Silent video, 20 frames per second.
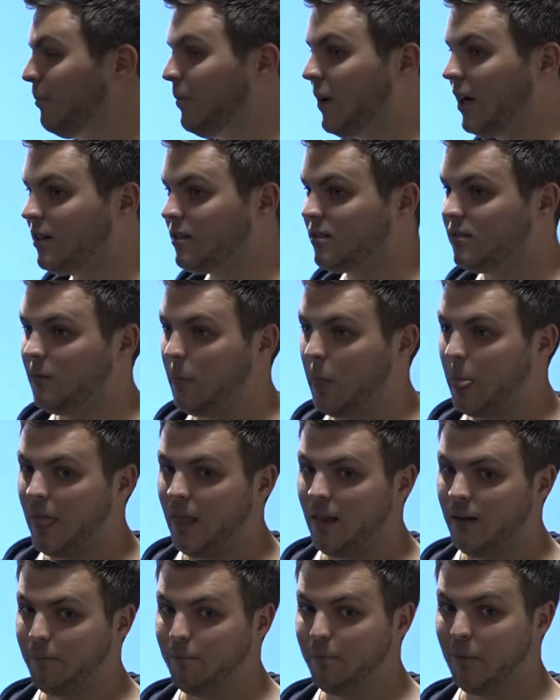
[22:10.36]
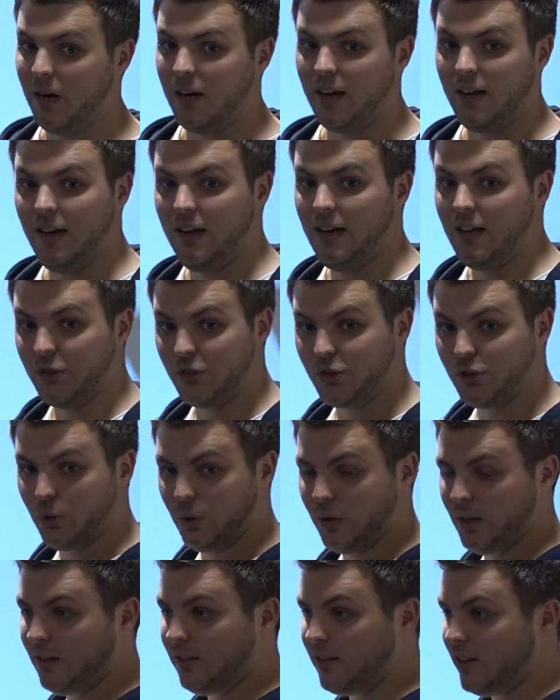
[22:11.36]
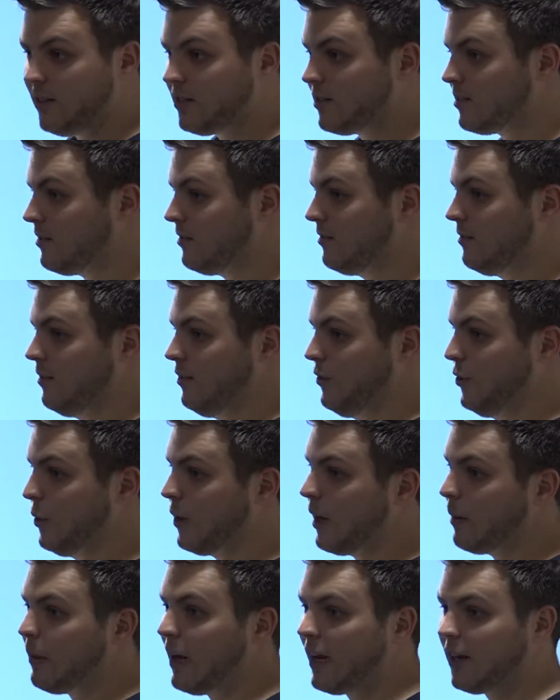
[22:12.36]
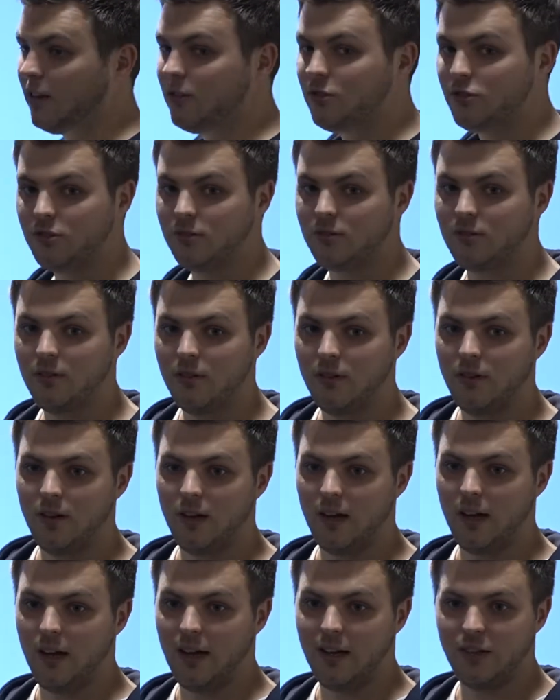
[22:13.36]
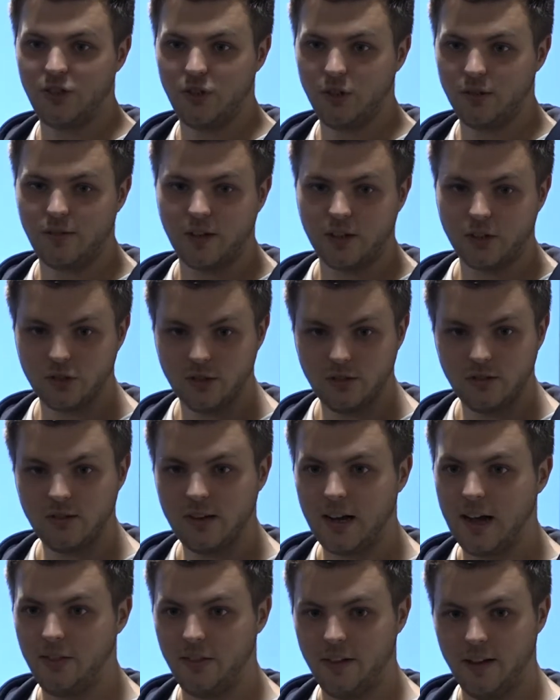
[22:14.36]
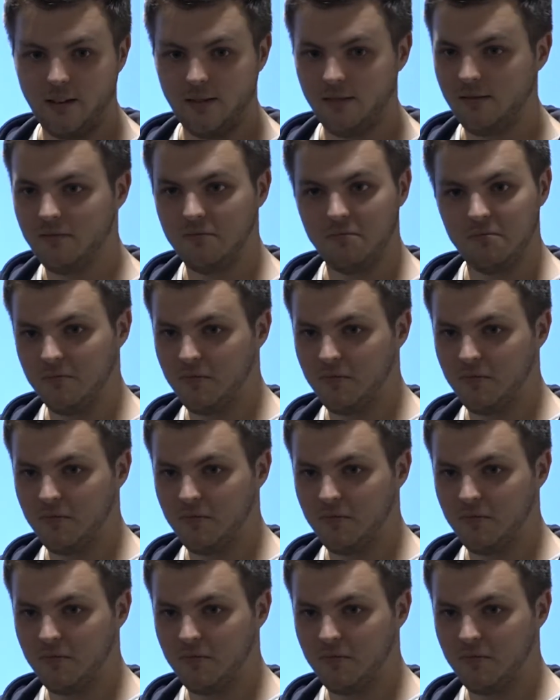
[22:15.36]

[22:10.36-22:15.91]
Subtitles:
but by installing this NuGet package into your function and then